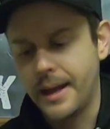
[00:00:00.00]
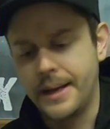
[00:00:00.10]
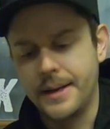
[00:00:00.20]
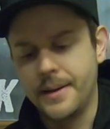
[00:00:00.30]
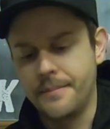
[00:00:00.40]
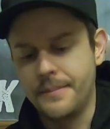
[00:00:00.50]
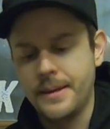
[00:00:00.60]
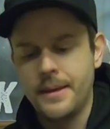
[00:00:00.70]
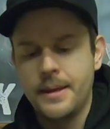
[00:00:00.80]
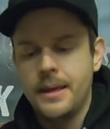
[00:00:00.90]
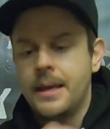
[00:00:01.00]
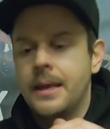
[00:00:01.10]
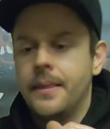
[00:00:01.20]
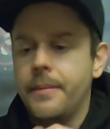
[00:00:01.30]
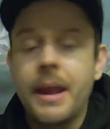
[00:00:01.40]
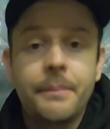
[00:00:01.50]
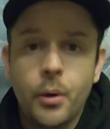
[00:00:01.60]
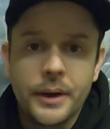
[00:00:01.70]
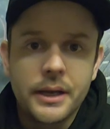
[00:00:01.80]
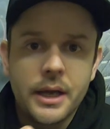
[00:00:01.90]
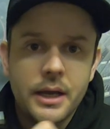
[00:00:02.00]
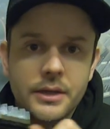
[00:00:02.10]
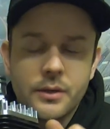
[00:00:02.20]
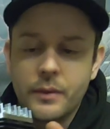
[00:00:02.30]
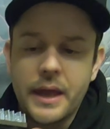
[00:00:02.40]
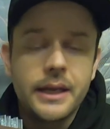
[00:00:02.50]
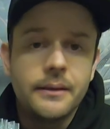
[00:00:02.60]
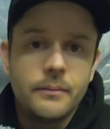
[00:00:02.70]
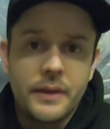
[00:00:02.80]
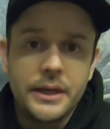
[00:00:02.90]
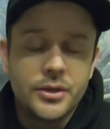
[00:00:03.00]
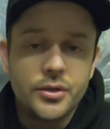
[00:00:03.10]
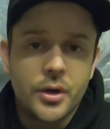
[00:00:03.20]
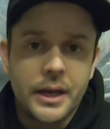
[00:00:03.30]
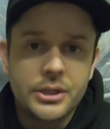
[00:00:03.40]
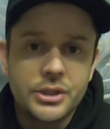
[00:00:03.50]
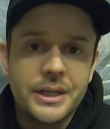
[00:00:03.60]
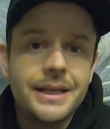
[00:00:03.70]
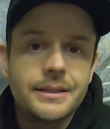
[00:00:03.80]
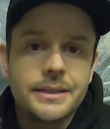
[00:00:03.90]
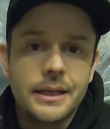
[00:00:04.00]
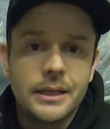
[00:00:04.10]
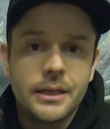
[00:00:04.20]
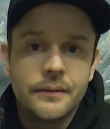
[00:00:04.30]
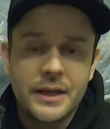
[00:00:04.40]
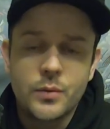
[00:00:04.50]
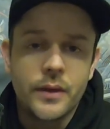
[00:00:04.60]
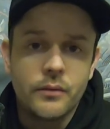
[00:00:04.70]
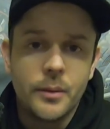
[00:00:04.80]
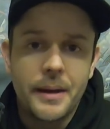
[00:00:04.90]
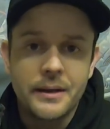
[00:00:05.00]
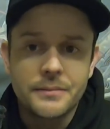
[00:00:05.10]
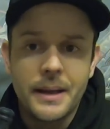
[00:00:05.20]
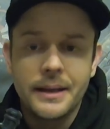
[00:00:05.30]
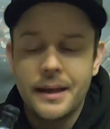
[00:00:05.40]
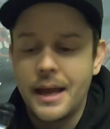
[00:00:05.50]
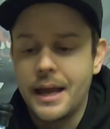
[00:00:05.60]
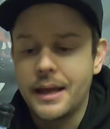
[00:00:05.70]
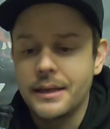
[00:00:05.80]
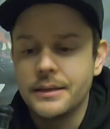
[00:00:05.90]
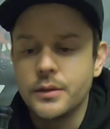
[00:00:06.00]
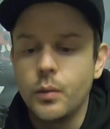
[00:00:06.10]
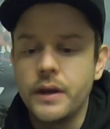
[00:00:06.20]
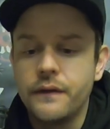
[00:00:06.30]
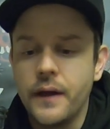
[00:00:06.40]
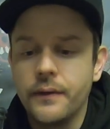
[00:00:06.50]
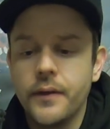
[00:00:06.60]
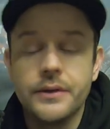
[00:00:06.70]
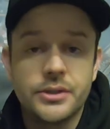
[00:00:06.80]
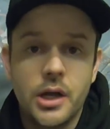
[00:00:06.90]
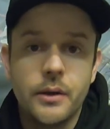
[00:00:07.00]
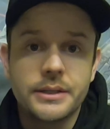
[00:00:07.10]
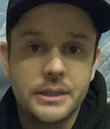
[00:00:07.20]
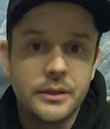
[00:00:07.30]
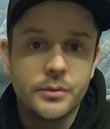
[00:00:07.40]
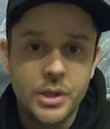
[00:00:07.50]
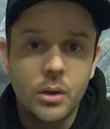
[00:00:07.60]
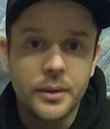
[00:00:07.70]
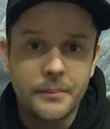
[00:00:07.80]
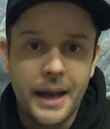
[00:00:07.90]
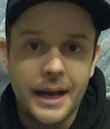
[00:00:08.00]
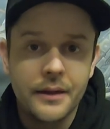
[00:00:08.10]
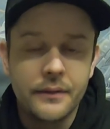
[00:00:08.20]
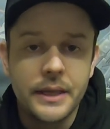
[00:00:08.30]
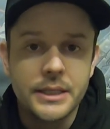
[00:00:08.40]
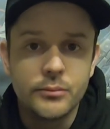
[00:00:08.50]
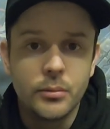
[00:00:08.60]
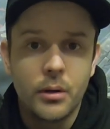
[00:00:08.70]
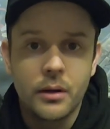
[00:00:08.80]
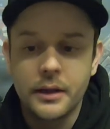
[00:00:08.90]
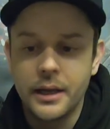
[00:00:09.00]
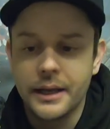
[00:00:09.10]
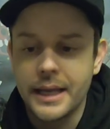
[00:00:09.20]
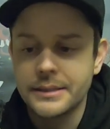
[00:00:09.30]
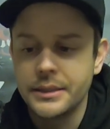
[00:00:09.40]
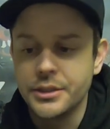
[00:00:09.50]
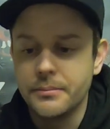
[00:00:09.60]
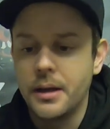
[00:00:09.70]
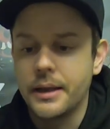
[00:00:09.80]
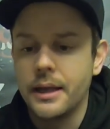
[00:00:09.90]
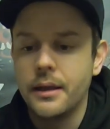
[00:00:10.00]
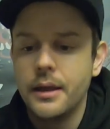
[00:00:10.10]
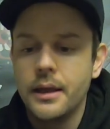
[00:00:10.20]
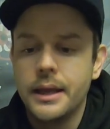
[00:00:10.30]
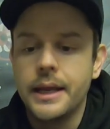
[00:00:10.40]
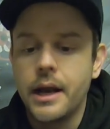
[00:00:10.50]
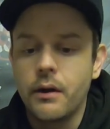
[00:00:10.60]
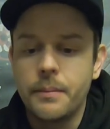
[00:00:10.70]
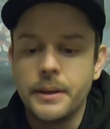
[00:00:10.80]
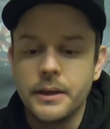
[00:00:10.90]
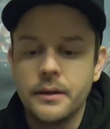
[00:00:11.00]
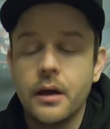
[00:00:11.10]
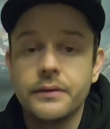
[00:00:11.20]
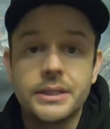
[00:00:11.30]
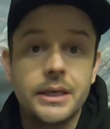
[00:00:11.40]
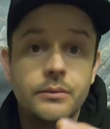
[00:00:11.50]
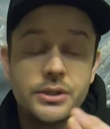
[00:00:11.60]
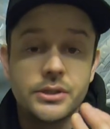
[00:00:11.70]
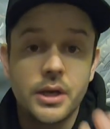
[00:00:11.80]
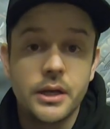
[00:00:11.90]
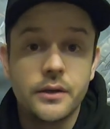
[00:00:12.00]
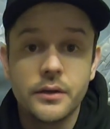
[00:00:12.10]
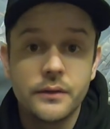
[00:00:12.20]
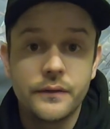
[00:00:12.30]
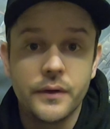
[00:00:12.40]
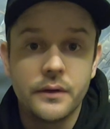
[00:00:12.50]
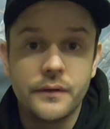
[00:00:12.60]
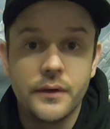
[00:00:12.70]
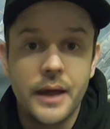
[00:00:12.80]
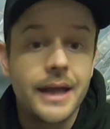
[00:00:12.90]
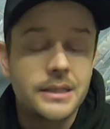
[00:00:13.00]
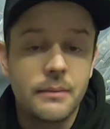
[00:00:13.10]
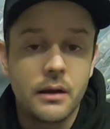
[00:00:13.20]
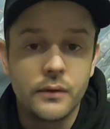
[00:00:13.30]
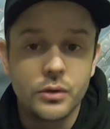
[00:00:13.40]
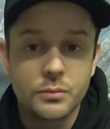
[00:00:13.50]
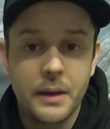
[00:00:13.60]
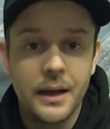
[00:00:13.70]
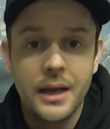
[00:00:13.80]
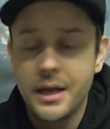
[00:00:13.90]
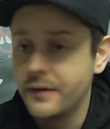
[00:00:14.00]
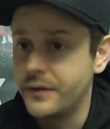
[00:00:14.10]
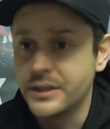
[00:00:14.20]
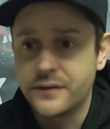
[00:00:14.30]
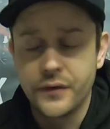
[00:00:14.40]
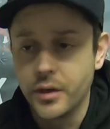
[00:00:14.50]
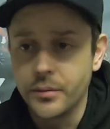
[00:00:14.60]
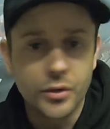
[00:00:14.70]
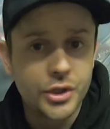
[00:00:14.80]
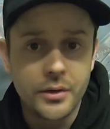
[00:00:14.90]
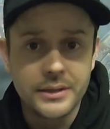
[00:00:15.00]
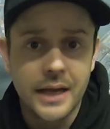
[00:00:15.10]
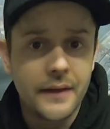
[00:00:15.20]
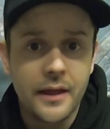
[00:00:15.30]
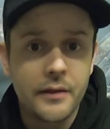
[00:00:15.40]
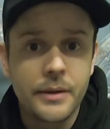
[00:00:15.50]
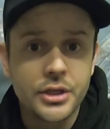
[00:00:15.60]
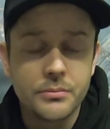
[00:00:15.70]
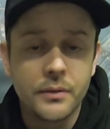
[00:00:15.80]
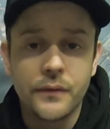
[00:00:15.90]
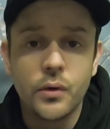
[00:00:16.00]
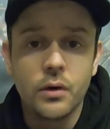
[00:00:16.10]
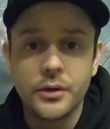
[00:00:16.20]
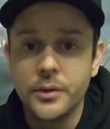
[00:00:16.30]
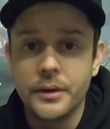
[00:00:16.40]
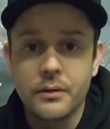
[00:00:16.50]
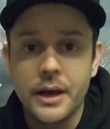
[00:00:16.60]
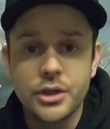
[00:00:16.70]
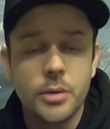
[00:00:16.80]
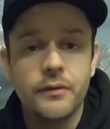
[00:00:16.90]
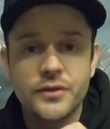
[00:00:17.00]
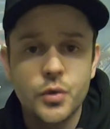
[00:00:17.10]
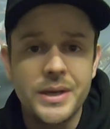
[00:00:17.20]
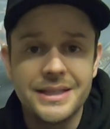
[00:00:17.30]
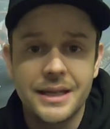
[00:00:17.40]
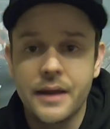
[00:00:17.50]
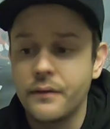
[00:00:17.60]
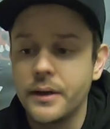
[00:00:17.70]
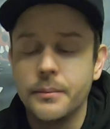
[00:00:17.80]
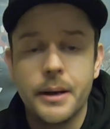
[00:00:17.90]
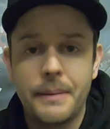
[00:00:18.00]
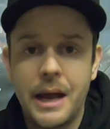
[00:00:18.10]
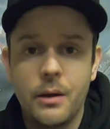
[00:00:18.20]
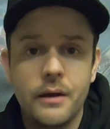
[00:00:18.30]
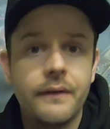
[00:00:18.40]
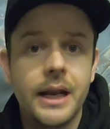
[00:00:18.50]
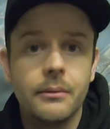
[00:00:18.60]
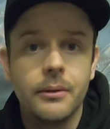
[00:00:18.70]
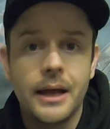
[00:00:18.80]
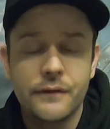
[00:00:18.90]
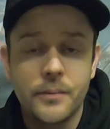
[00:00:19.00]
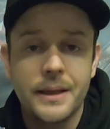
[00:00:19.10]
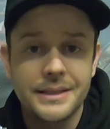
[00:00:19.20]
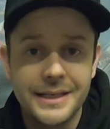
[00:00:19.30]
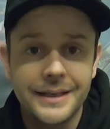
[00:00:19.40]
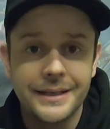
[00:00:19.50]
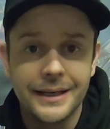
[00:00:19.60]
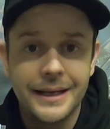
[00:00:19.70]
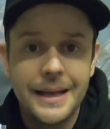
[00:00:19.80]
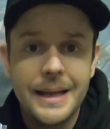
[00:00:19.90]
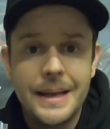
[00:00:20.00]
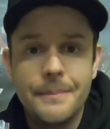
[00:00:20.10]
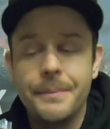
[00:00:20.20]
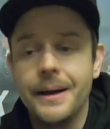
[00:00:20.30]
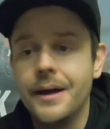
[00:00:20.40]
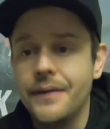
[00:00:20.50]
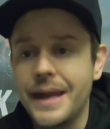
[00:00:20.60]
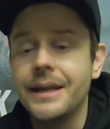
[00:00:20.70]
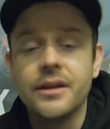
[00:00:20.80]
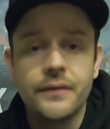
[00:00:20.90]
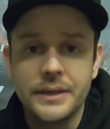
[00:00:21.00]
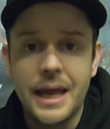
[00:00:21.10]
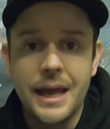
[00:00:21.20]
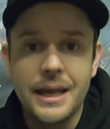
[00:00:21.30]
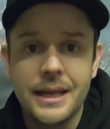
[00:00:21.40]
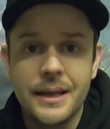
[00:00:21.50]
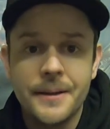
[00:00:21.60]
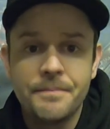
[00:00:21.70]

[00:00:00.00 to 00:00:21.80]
Um, the main point uh, with any with any two-stroke engine is the cylinder. That's where the real power's made, and we felt that the Zenoah cylinder was holding back the small block uh, gas engine market, in our opinion. Obviously, it was designed for, for X amount of horsepower. These phenomenal tuners out there that I've mentioned before are doing a great job of squeezing every little bit of power available from that cylinder, but at the end of the day,